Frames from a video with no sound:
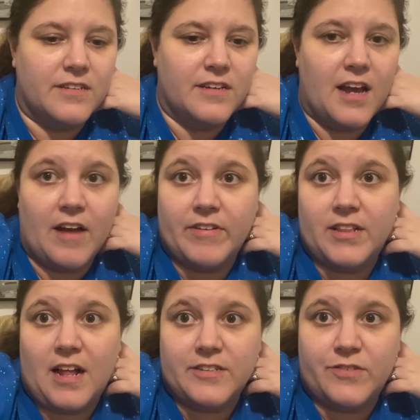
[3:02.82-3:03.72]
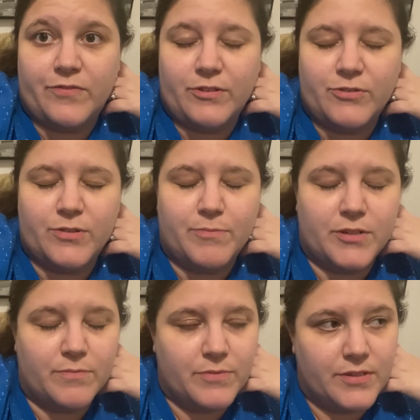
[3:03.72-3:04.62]
having lots of flu
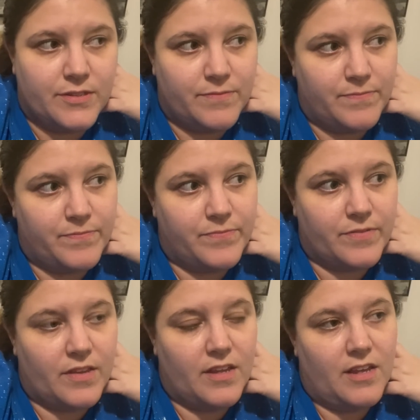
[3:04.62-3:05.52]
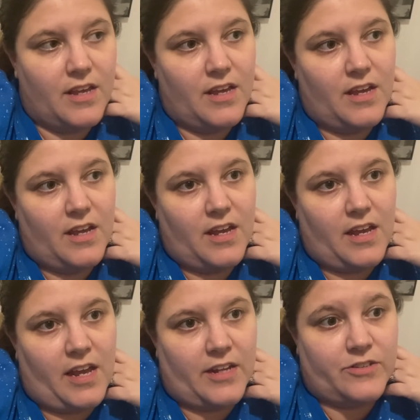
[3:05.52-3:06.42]
symptoms.
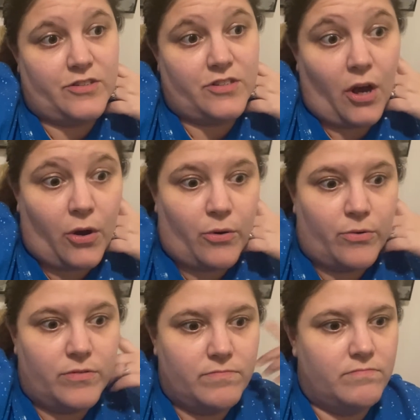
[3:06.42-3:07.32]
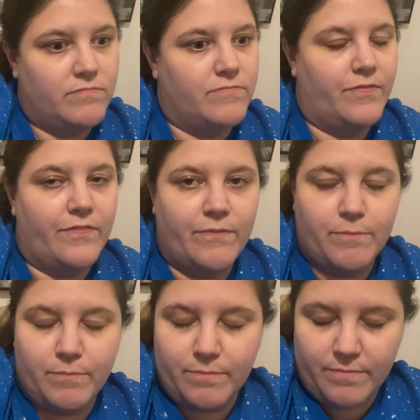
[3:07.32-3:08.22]
And so,
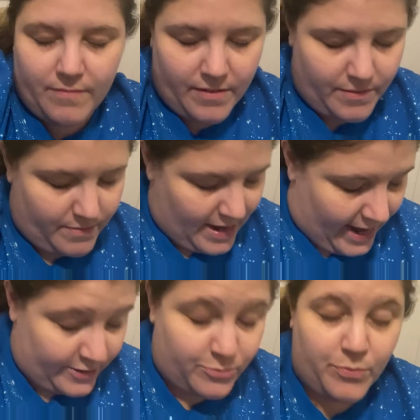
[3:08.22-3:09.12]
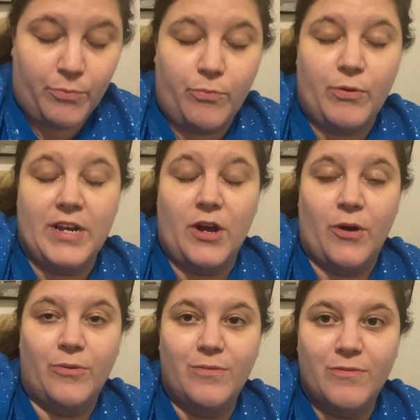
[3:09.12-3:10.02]
as we
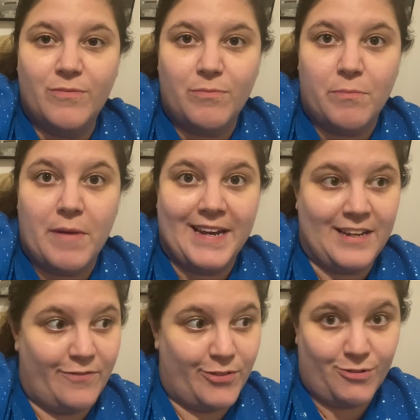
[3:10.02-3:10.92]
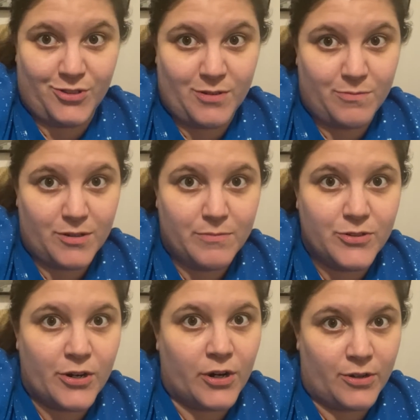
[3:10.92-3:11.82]
know, many flu symptoms
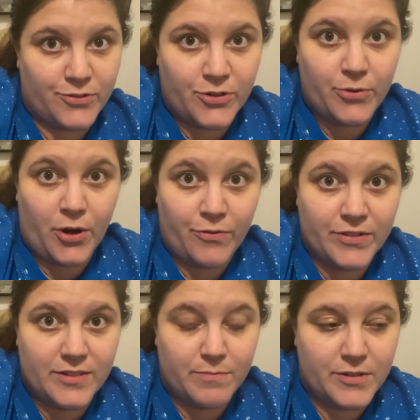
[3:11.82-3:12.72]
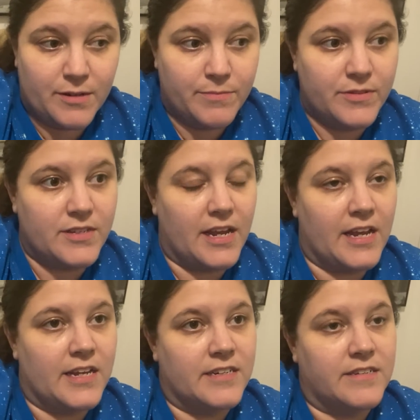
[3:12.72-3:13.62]
are also COVID symptoms,
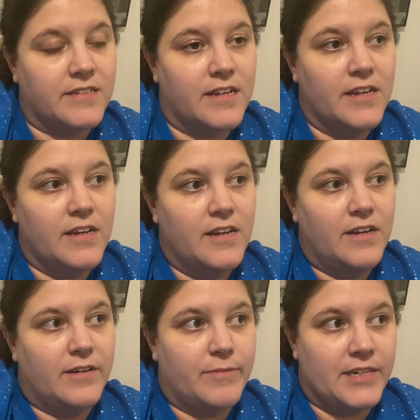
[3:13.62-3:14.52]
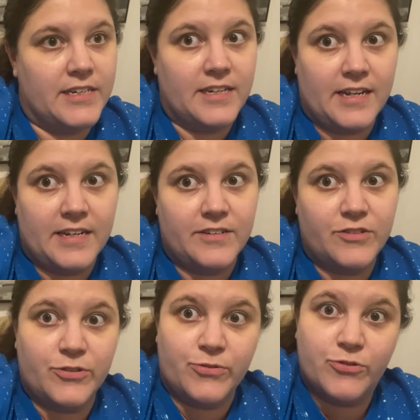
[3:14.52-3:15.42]
and we need
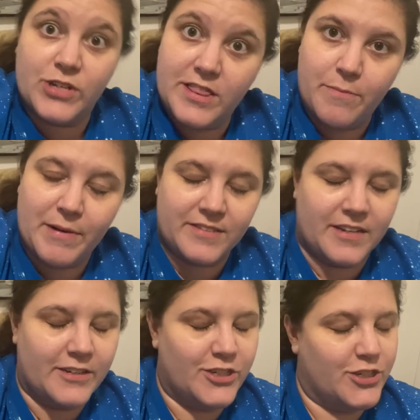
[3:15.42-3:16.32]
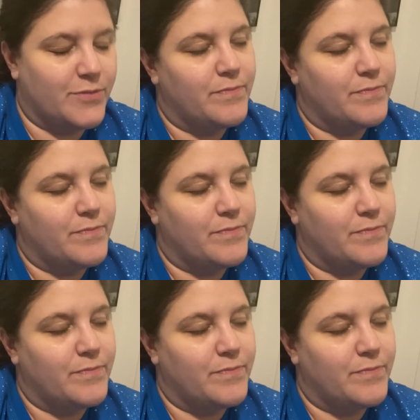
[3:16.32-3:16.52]
to treat them as such.